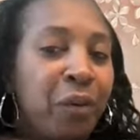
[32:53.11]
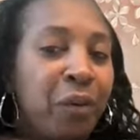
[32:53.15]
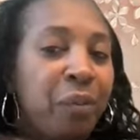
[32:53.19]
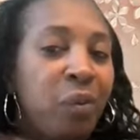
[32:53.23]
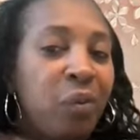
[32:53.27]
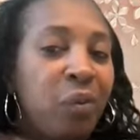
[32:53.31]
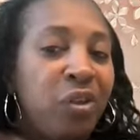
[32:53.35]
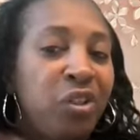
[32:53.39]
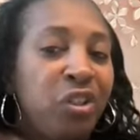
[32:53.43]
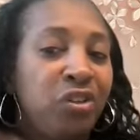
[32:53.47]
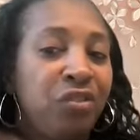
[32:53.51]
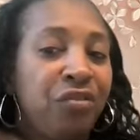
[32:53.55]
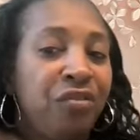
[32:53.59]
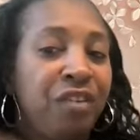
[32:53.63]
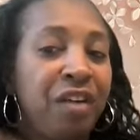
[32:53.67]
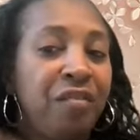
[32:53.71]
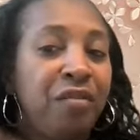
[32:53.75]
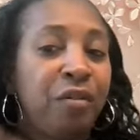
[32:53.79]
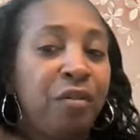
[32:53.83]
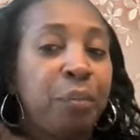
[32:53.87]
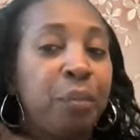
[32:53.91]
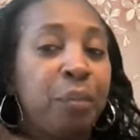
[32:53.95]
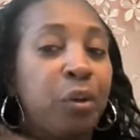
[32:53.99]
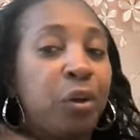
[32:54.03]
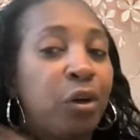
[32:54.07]
but what's your
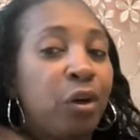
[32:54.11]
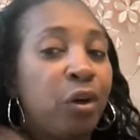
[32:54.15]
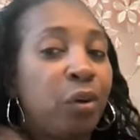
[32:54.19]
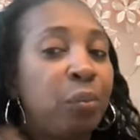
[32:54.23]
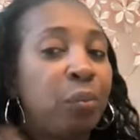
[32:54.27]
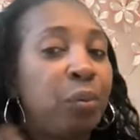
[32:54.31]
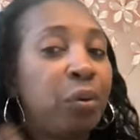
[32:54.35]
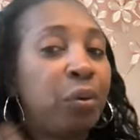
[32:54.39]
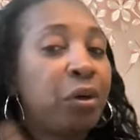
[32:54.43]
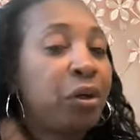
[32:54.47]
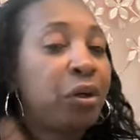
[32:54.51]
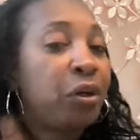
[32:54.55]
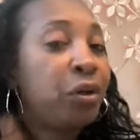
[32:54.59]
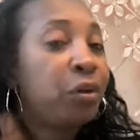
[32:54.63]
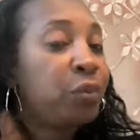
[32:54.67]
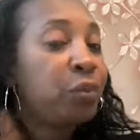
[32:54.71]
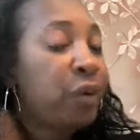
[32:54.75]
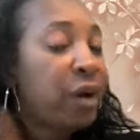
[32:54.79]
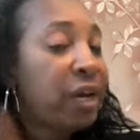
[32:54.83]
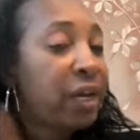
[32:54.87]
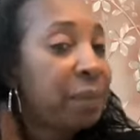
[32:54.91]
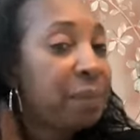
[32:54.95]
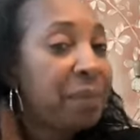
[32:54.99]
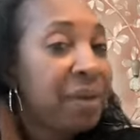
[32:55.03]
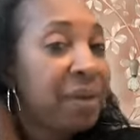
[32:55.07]
favorite book or book you'd
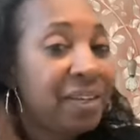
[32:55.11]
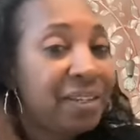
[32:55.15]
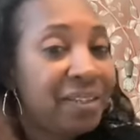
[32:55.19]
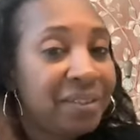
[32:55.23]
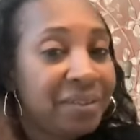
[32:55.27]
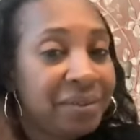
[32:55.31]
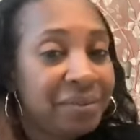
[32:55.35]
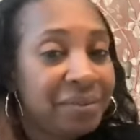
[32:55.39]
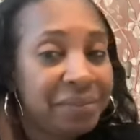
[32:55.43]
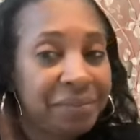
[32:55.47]
recommend?